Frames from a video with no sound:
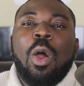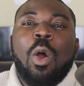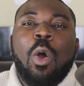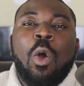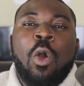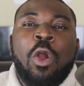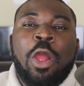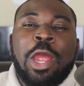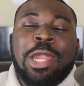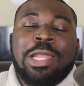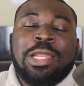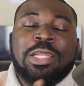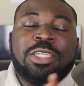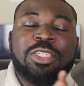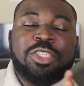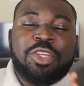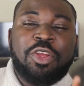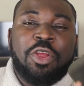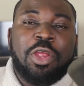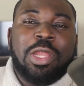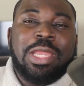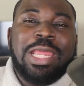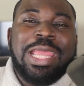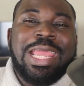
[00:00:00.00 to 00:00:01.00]
or an
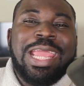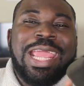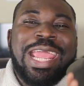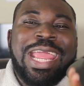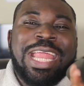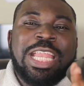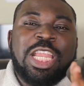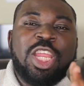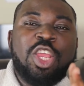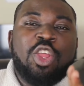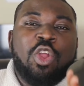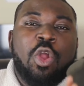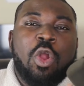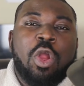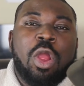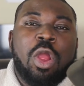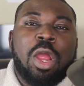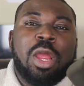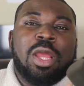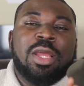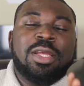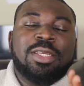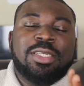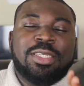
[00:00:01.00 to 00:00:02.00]
attorney in
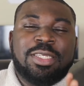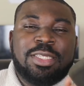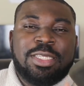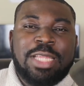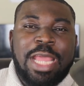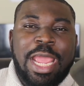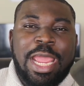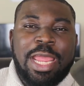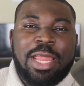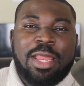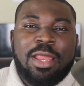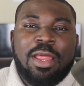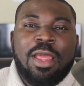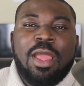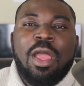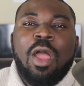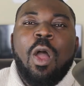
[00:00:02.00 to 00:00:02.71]
your state.